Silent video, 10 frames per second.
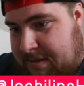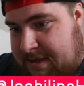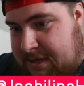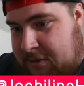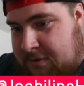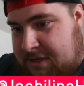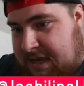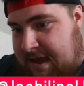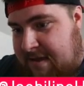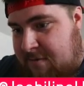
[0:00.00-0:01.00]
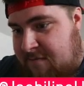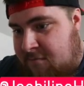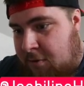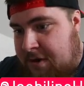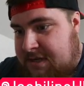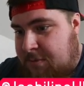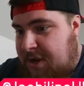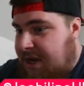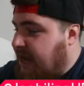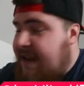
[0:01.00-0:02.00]
this long to get it with Reus. Are we
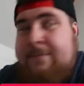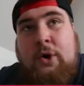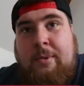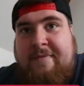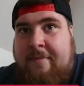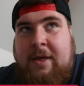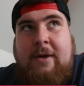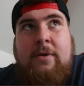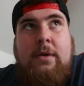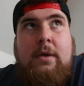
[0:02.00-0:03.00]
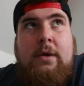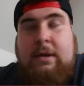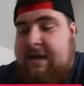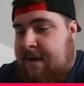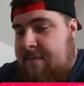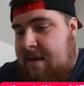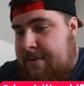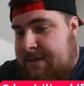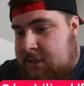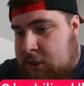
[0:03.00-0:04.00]
going to get any more with him though? And
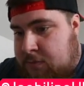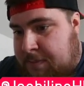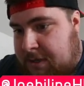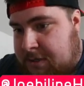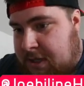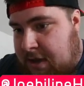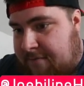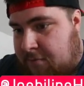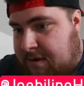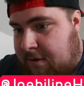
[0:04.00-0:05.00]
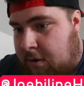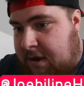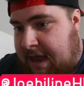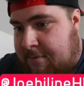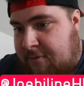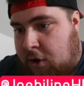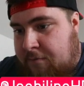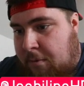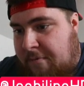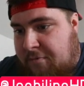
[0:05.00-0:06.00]
maybe it's just because the overall... Okay, we've got
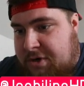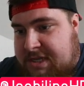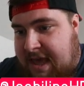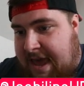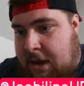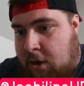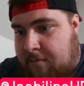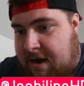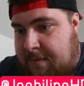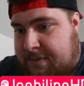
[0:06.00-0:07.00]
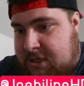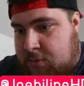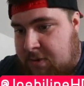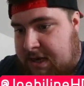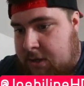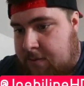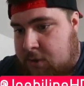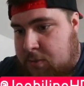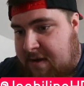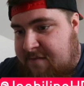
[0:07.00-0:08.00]
another one with Reus there. Not really a position we can do
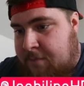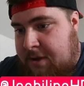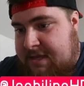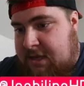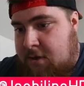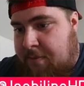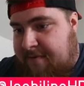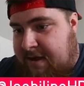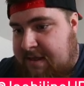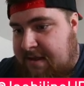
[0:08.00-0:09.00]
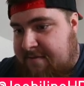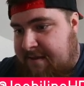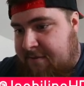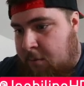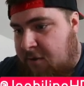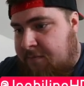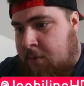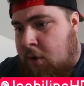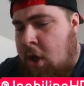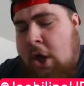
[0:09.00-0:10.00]
much with, but he's going to provide the assist to
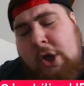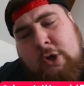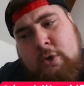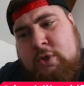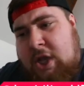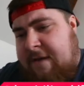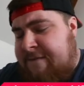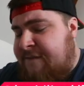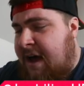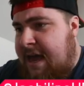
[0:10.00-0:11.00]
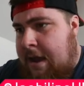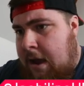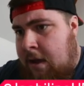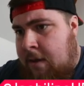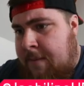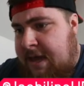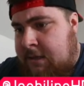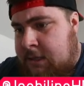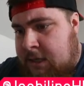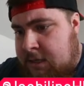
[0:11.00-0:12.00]
Osborne, who's going to fire home
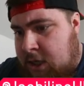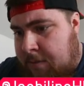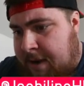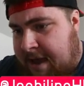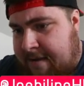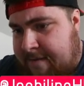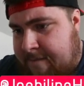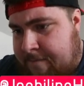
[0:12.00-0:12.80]
into top net.